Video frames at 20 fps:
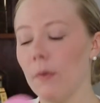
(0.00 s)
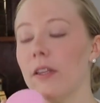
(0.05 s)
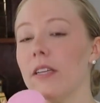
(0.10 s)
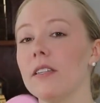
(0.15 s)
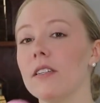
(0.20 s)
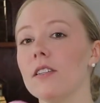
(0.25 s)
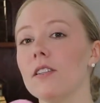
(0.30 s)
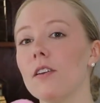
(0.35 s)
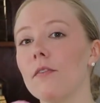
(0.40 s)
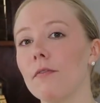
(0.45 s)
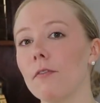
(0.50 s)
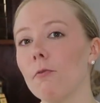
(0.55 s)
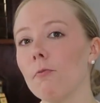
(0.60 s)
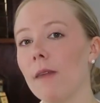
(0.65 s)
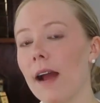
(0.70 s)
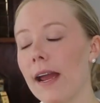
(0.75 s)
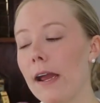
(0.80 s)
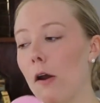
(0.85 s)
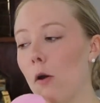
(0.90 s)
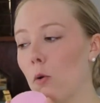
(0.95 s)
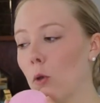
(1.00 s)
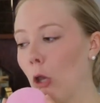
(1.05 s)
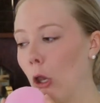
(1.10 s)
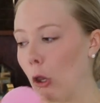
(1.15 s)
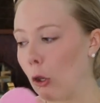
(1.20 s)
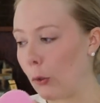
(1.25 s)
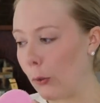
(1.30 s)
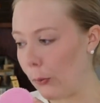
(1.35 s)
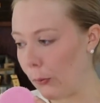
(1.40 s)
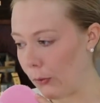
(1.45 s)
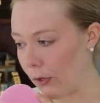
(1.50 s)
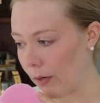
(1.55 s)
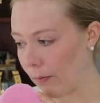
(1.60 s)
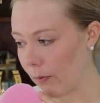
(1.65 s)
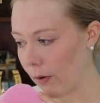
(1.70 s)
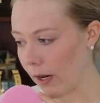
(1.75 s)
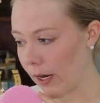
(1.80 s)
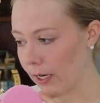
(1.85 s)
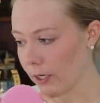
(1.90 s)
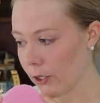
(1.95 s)
But this is the FOREO
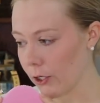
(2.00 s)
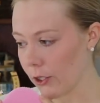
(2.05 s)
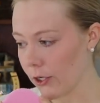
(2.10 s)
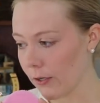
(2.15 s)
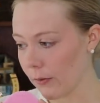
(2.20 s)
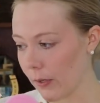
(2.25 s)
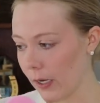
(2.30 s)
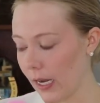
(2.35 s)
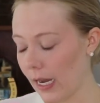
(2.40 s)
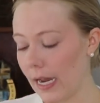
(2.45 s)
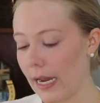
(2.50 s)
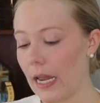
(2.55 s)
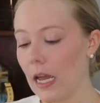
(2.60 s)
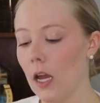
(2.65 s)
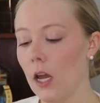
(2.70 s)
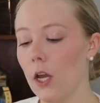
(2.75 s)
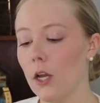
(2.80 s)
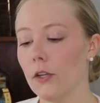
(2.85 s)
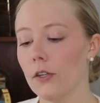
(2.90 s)
Luna brush, okay?